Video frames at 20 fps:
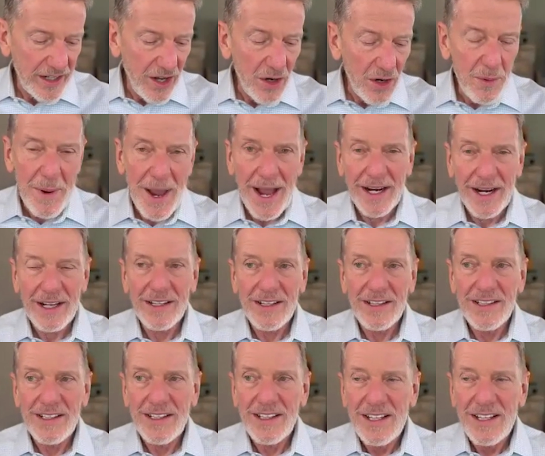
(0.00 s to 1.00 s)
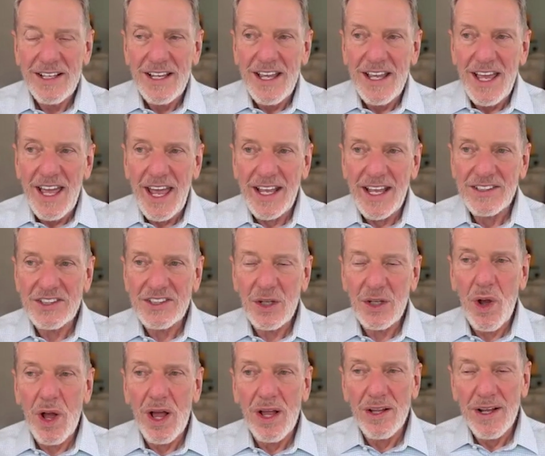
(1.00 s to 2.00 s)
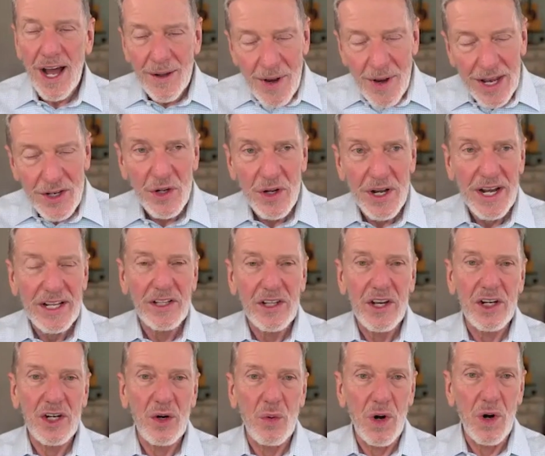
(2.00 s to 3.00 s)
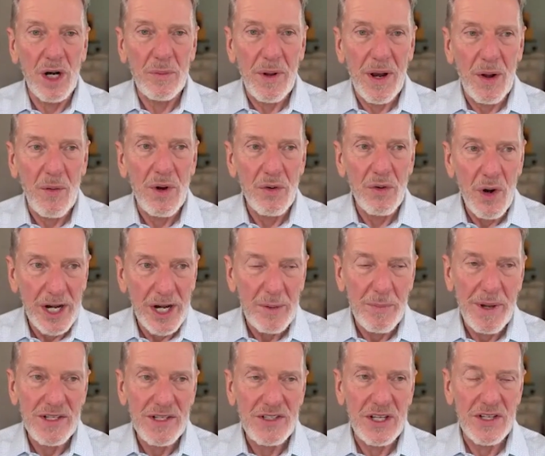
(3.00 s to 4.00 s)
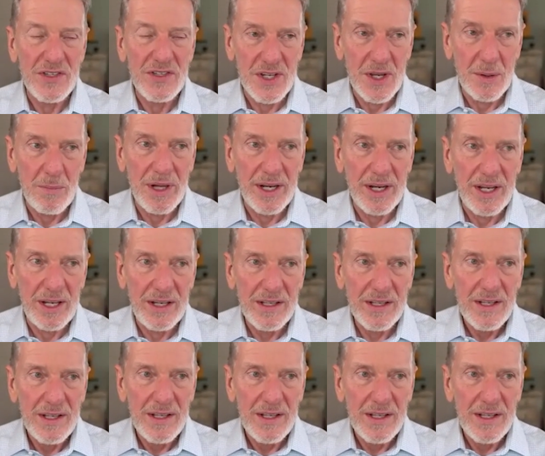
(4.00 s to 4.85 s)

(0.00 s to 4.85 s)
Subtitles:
Called her back and said, well, I'm not doing any clinical work, but I want to recommend to you somebody